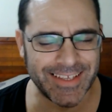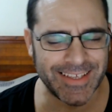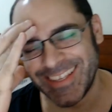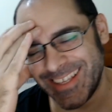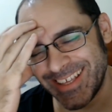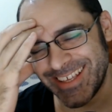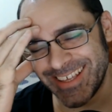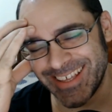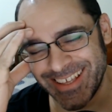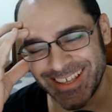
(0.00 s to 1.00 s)

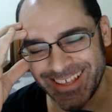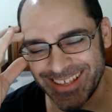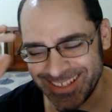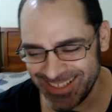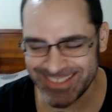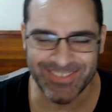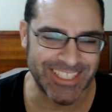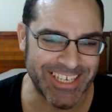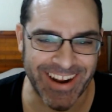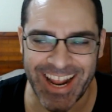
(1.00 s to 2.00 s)
This
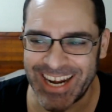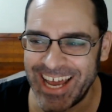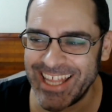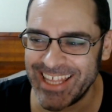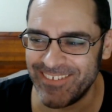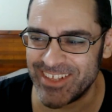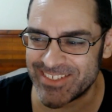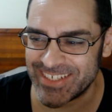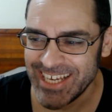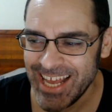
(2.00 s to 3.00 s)
one's great. I love this
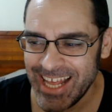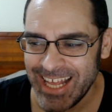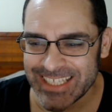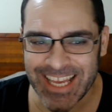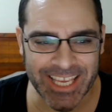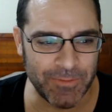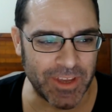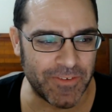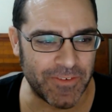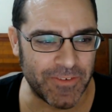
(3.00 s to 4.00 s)
one. So I give you
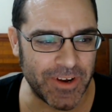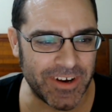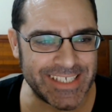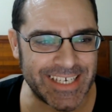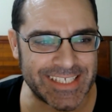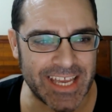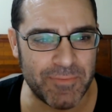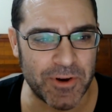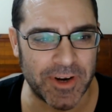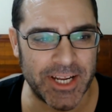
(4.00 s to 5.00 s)
a very easy
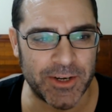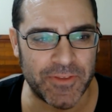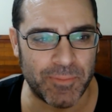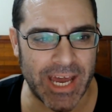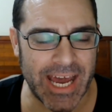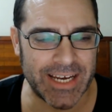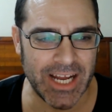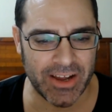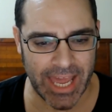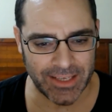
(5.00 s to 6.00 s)
example right off the bat.
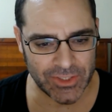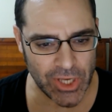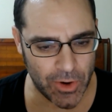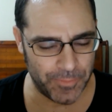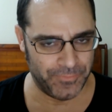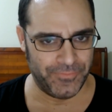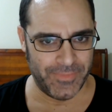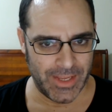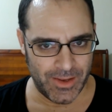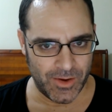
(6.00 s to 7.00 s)
Okay, so
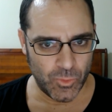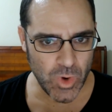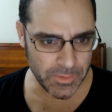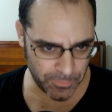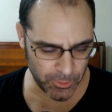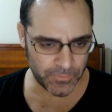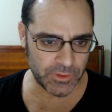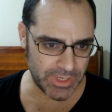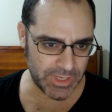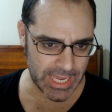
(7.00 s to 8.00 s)
what proof do
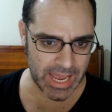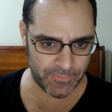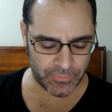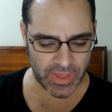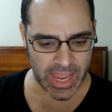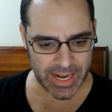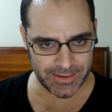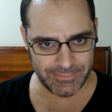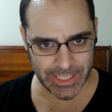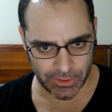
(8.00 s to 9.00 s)
we have
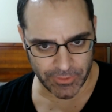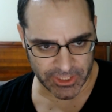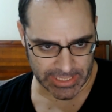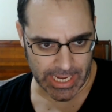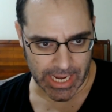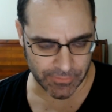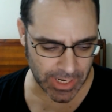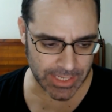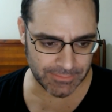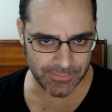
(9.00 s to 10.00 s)
that, there's a God,
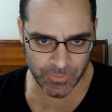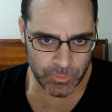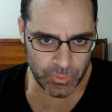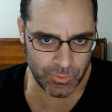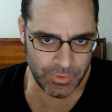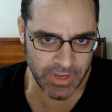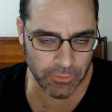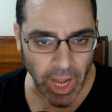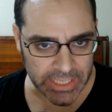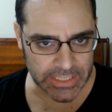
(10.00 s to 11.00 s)
right? We've got
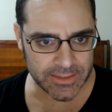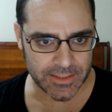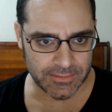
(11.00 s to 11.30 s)
writings.